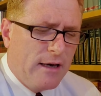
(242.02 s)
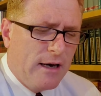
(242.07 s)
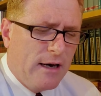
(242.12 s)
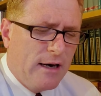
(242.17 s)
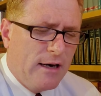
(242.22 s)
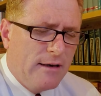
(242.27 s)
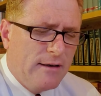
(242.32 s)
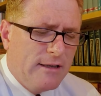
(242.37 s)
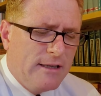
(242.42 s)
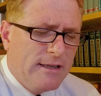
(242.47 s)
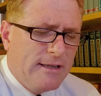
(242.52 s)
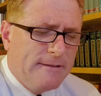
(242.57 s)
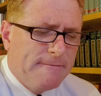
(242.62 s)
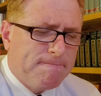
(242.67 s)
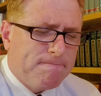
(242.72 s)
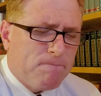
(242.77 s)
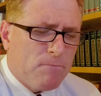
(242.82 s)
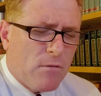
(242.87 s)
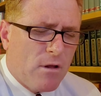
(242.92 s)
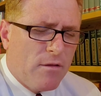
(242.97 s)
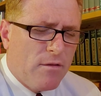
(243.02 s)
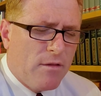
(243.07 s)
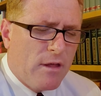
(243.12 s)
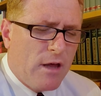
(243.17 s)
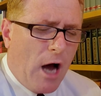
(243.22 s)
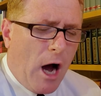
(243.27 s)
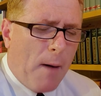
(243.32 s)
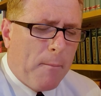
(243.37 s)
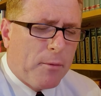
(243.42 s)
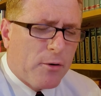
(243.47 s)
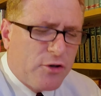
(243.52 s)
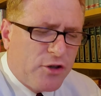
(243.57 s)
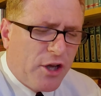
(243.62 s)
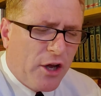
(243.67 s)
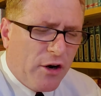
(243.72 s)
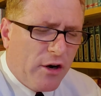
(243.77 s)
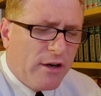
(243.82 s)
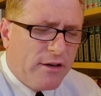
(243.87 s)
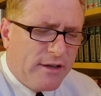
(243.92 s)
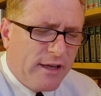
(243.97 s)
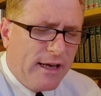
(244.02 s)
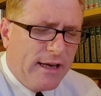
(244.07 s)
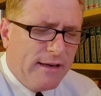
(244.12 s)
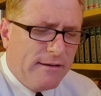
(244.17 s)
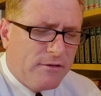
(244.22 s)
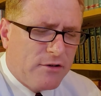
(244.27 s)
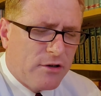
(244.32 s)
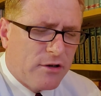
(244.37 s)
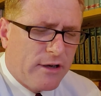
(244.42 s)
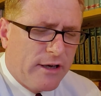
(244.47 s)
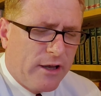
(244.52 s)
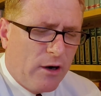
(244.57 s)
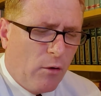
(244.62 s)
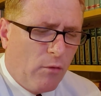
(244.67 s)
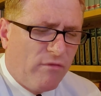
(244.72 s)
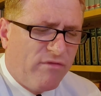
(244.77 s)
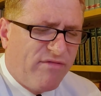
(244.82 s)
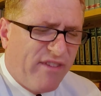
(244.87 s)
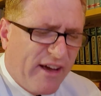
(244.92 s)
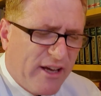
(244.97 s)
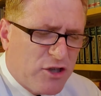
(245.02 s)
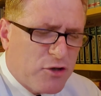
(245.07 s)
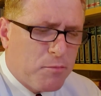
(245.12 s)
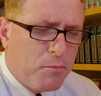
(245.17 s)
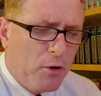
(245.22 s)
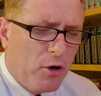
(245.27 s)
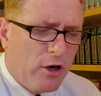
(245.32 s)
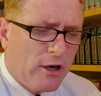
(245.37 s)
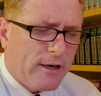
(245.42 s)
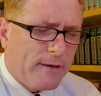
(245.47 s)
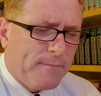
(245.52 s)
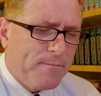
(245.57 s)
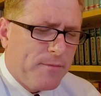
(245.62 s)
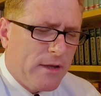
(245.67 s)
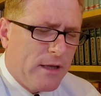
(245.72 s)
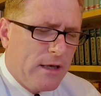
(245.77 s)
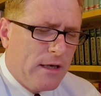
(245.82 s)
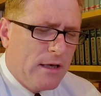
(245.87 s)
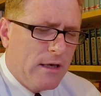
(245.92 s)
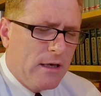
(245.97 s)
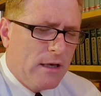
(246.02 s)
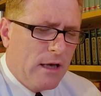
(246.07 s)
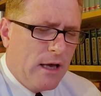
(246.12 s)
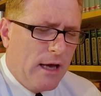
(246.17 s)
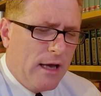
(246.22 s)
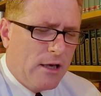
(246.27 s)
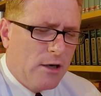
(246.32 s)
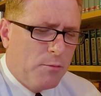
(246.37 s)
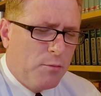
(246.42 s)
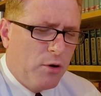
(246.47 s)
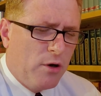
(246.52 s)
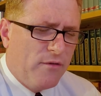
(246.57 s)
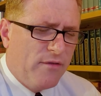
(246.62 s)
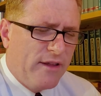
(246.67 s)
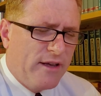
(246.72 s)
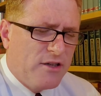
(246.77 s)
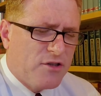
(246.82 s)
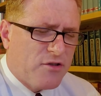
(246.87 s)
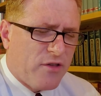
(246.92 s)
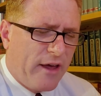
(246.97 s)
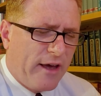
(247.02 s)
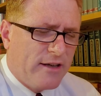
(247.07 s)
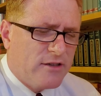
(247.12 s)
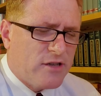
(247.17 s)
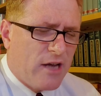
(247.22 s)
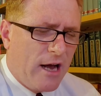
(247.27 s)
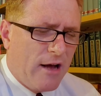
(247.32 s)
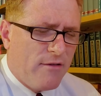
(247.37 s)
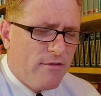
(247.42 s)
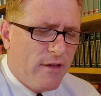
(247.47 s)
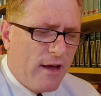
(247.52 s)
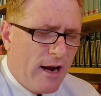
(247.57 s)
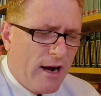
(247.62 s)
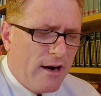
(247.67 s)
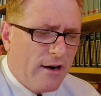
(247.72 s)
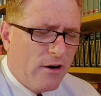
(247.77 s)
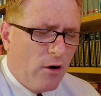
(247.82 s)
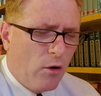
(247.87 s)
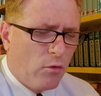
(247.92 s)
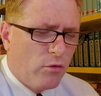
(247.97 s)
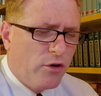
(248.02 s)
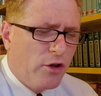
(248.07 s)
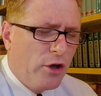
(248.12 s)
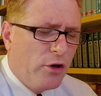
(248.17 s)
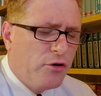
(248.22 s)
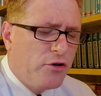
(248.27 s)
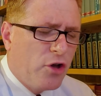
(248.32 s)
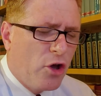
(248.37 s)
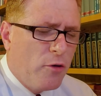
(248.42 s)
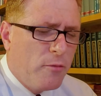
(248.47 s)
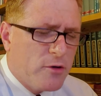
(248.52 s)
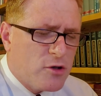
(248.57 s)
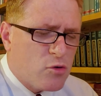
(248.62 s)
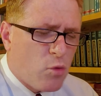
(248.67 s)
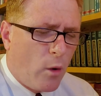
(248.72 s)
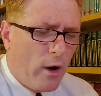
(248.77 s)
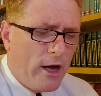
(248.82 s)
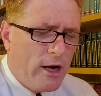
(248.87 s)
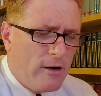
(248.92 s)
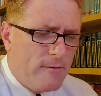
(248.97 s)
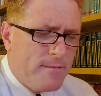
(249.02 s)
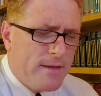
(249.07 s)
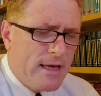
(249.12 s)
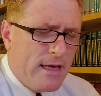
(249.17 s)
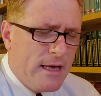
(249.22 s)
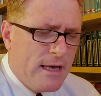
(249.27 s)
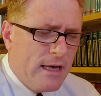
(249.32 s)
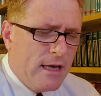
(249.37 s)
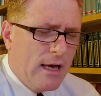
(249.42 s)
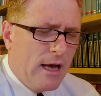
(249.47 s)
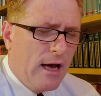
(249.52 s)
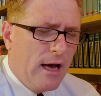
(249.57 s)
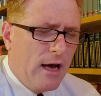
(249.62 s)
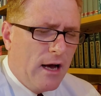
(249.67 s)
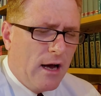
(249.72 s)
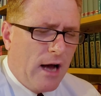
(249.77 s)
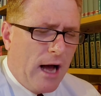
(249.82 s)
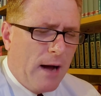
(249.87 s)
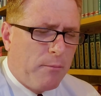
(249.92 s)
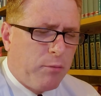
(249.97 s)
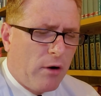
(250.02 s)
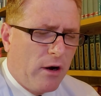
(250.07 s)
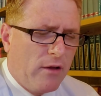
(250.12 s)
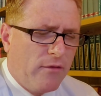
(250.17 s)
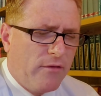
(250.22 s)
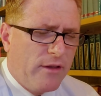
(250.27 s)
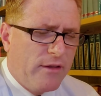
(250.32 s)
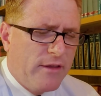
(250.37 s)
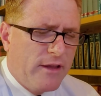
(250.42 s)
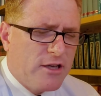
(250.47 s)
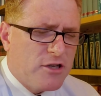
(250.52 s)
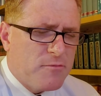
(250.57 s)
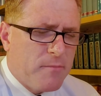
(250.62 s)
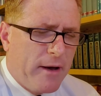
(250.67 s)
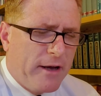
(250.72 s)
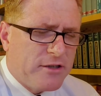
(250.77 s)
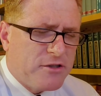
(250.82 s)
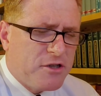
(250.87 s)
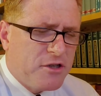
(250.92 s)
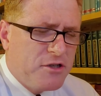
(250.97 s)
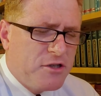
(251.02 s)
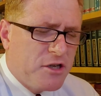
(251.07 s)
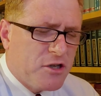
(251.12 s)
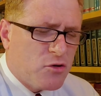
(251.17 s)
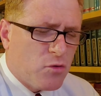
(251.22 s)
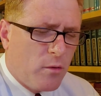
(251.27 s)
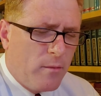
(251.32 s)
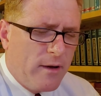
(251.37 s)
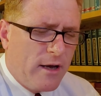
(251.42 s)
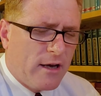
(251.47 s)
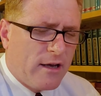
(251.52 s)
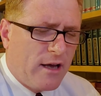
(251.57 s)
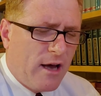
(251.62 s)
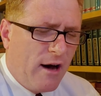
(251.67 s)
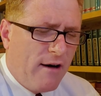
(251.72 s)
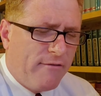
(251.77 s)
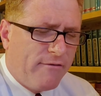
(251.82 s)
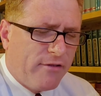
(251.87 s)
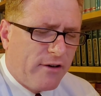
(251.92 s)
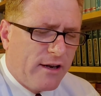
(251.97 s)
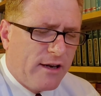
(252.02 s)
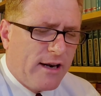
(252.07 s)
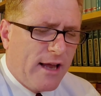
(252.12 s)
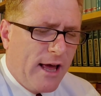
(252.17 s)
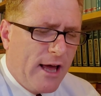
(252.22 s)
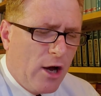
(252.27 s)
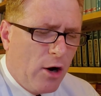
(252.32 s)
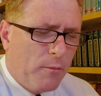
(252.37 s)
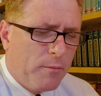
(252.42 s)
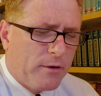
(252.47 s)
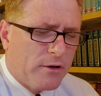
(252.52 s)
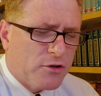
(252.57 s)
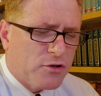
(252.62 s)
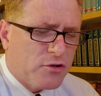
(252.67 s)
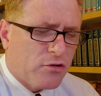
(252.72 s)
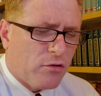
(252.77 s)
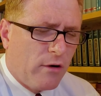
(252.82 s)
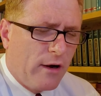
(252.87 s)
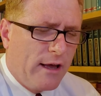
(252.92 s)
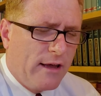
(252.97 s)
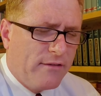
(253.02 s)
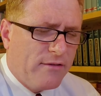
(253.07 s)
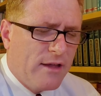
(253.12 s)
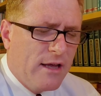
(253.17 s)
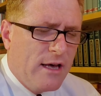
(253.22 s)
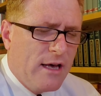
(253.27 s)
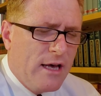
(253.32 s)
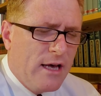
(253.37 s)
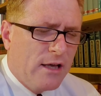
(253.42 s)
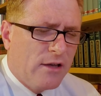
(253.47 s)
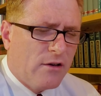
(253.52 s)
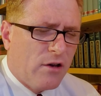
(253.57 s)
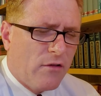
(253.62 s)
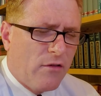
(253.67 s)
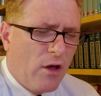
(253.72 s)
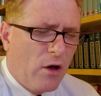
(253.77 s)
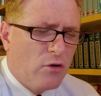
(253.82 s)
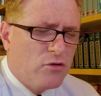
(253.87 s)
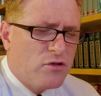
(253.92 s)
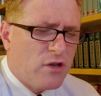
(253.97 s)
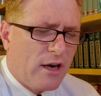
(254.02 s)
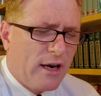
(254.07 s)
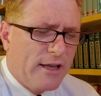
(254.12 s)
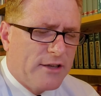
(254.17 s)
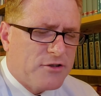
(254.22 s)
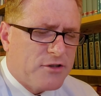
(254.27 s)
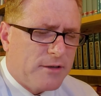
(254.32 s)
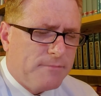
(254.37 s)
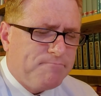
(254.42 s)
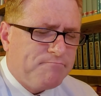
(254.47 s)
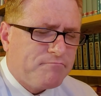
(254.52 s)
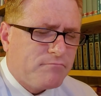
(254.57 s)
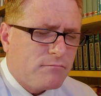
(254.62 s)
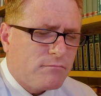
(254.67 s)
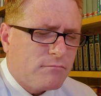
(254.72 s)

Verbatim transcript: uh, the opportunity to get on Facebook and to put these things out there and on YouTube as well. Uh, I pray that these messages will be a comfort and a help and a strength to those that listen.